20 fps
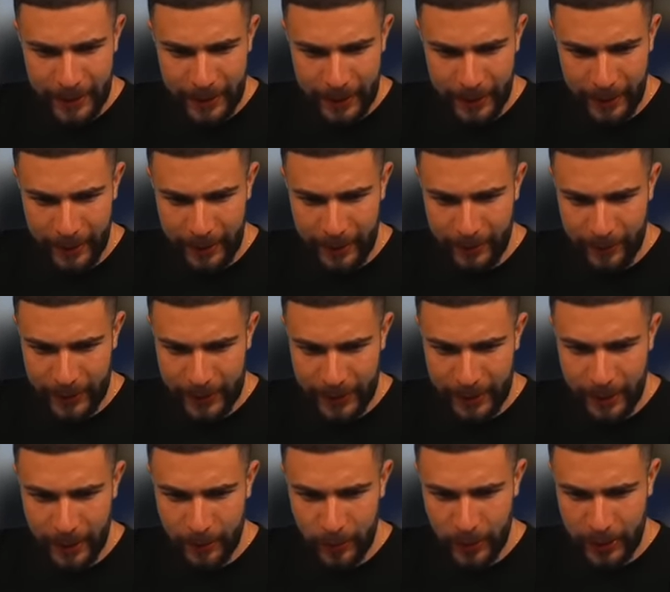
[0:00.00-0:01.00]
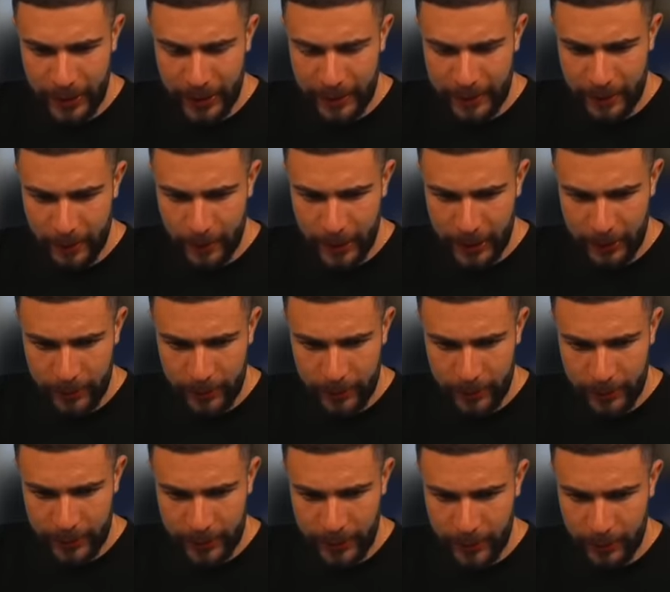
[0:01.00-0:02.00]
Okay, give us a double key somehow
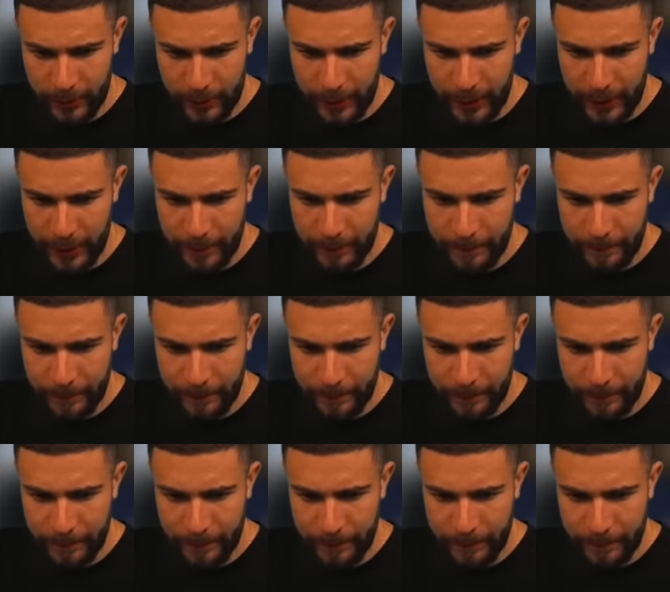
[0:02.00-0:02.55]
or single key.